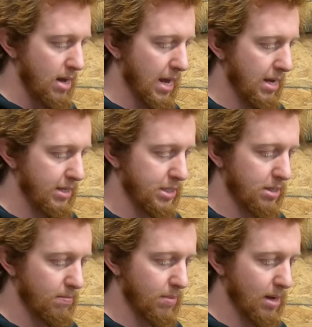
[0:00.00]
As
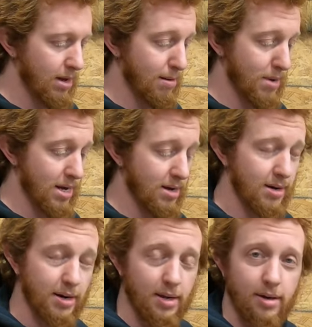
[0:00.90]
in my
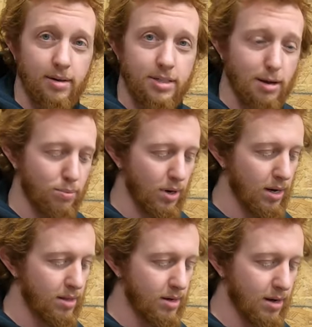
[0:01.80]
younger years, I
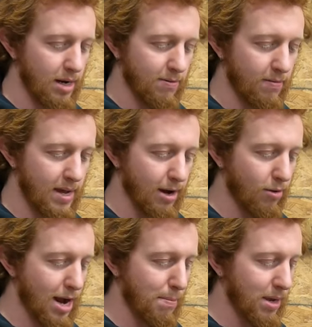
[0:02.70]
breathed enough of that
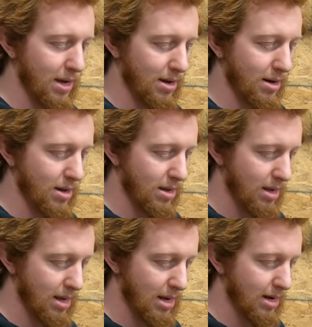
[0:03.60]
crap in,
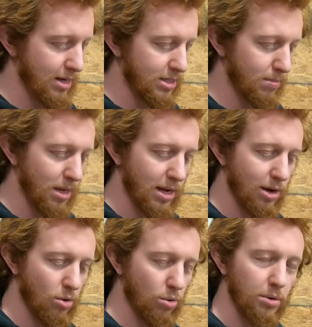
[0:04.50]
and as I'm
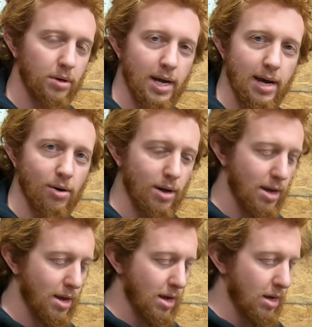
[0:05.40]
getting older now,
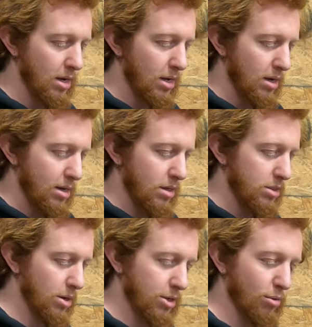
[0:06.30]

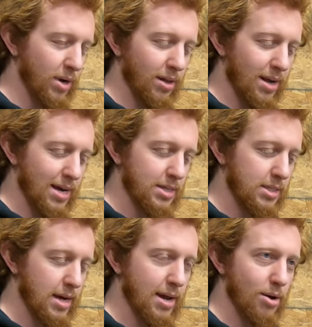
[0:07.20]
start to realize
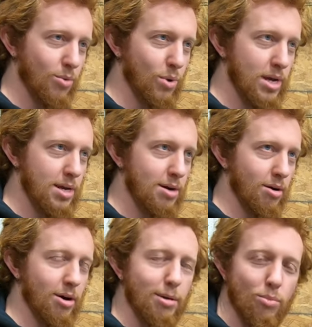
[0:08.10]
that we
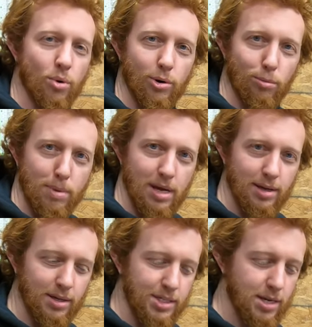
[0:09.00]
are mortal
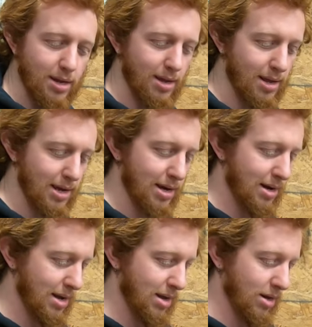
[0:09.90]
beings, and